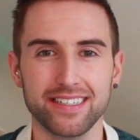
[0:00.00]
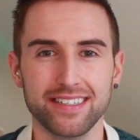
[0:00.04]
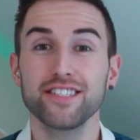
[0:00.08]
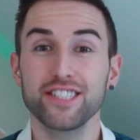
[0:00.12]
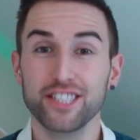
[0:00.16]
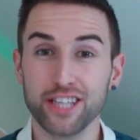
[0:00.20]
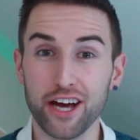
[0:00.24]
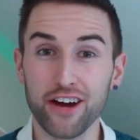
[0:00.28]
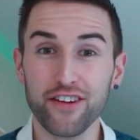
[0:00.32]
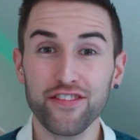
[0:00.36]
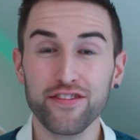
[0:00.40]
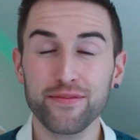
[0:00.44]

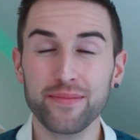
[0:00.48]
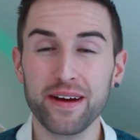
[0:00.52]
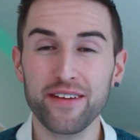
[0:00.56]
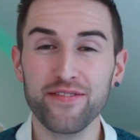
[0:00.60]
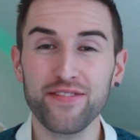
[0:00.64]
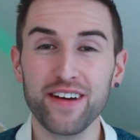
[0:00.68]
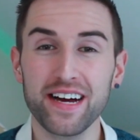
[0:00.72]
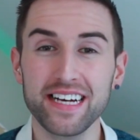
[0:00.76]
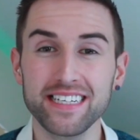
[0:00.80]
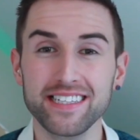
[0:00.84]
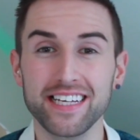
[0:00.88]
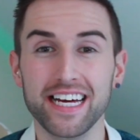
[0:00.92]
So for my
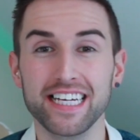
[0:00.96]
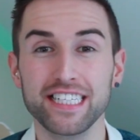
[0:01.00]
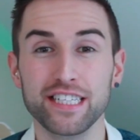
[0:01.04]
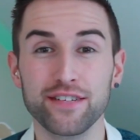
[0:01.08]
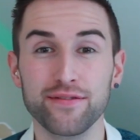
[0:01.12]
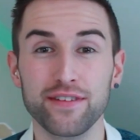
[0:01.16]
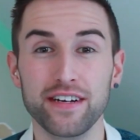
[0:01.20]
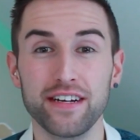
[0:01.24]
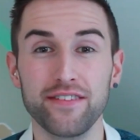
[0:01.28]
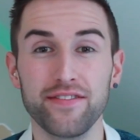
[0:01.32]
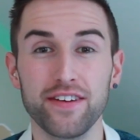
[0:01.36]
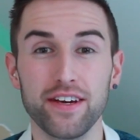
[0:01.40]
first That's
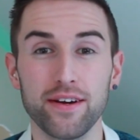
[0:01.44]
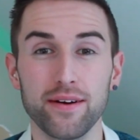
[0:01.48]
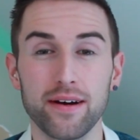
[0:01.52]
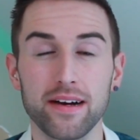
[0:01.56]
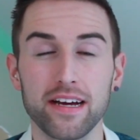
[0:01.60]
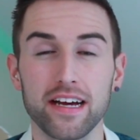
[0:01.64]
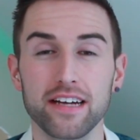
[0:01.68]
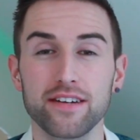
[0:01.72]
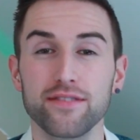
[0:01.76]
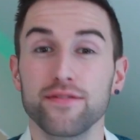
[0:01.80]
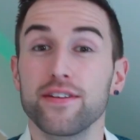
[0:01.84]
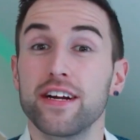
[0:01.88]
a Review,
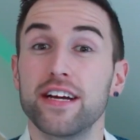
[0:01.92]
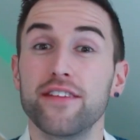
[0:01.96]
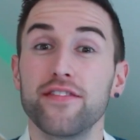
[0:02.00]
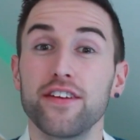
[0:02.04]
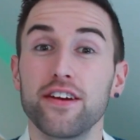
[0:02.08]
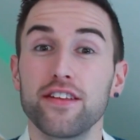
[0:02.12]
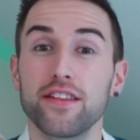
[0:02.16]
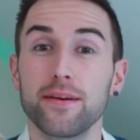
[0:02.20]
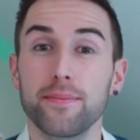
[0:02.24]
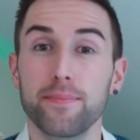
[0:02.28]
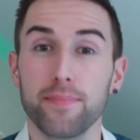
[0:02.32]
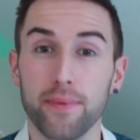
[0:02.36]
I'm going to
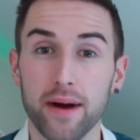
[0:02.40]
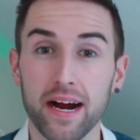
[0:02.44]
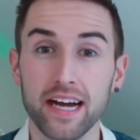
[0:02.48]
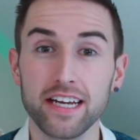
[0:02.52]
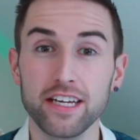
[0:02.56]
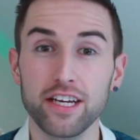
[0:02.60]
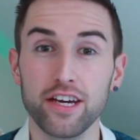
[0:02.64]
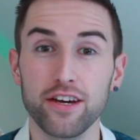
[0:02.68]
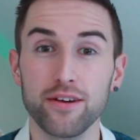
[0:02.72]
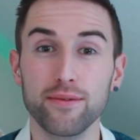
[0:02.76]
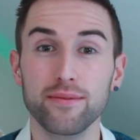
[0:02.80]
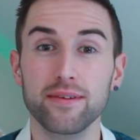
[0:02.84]
review the
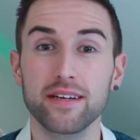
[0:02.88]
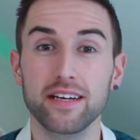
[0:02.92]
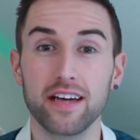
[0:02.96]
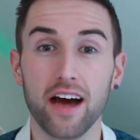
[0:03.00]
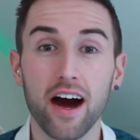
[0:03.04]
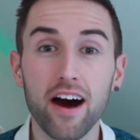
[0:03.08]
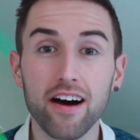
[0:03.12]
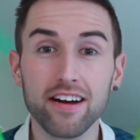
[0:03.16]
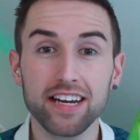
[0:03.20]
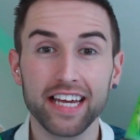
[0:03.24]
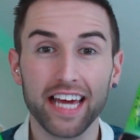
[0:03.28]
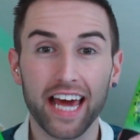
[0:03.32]
brand new
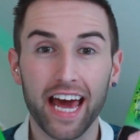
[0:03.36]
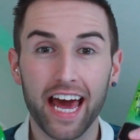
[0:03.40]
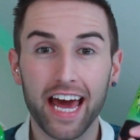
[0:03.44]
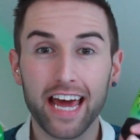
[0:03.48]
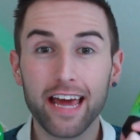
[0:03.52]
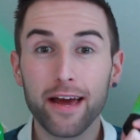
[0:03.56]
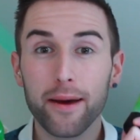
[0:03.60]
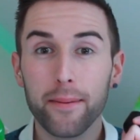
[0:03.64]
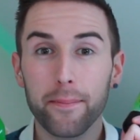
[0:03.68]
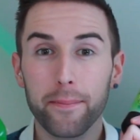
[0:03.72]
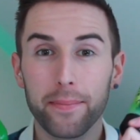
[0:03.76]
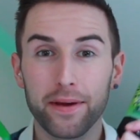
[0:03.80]

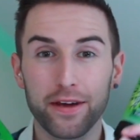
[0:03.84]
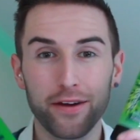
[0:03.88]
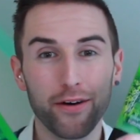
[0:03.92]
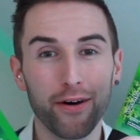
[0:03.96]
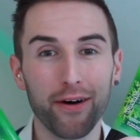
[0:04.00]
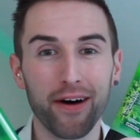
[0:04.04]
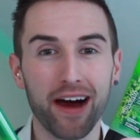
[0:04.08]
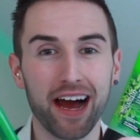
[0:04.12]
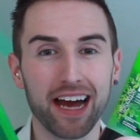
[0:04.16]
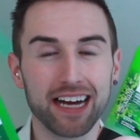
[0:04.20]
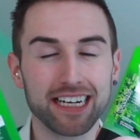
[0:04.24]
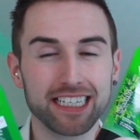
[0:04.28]
Garnier
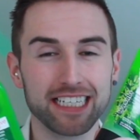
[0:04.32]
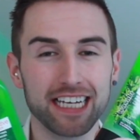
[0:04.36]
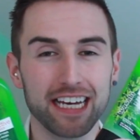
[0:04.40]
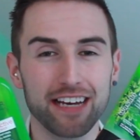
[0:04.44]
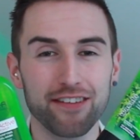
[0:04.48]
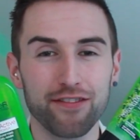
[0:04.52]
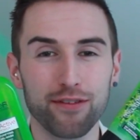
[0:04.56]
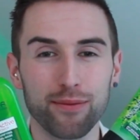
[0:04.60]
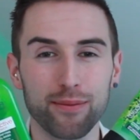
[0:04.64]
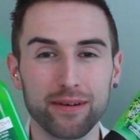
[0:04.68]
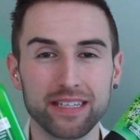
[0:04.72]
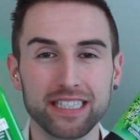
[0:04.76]
Pure
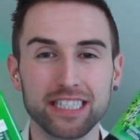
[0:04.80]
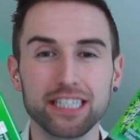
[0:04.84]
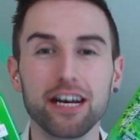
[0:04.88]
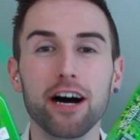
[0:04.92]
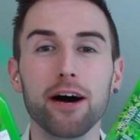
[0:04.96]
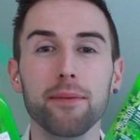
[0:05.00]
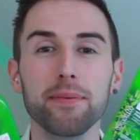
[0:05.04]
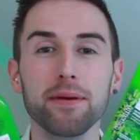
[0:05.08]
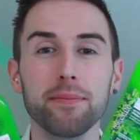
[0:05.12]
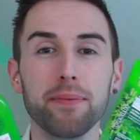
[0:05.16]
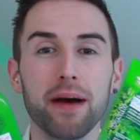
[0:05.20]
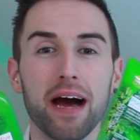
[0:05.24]
Active
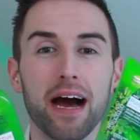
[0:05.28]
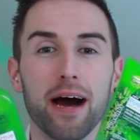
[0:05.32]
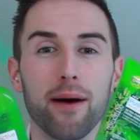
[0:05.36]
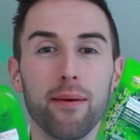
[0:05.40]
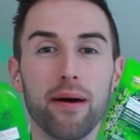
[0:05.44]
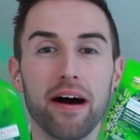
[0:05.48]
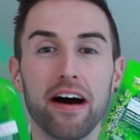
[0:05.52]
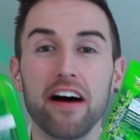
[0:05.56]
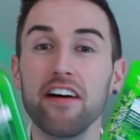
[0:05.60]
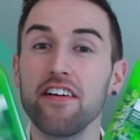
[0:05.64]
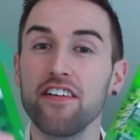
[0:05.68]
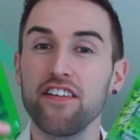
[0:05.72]
Wasabi
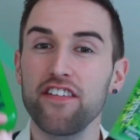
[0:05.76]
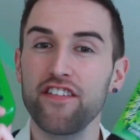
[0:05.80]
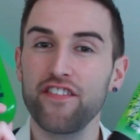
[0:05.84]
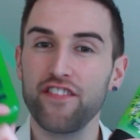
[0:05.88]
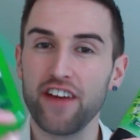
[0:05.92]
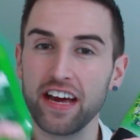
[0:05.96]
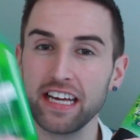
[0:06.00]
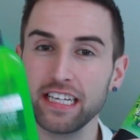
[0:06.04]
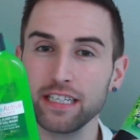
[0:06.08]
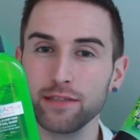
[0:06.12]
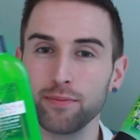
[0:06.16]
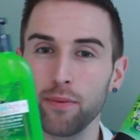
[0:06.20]
Power
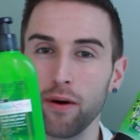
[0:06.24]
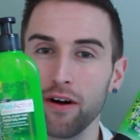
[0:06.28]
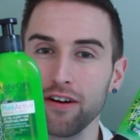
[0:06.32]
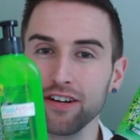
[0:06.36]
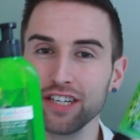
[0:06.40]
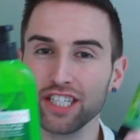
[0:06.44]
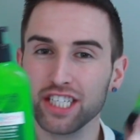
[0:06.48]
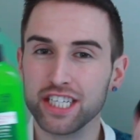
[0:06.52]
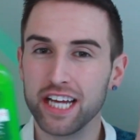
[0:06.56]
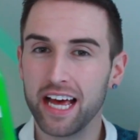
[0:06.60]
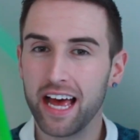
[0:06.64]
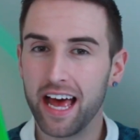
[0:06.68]
Face
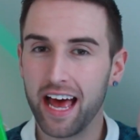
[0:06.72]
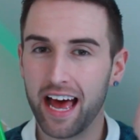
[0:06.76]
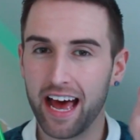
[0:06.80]
Wash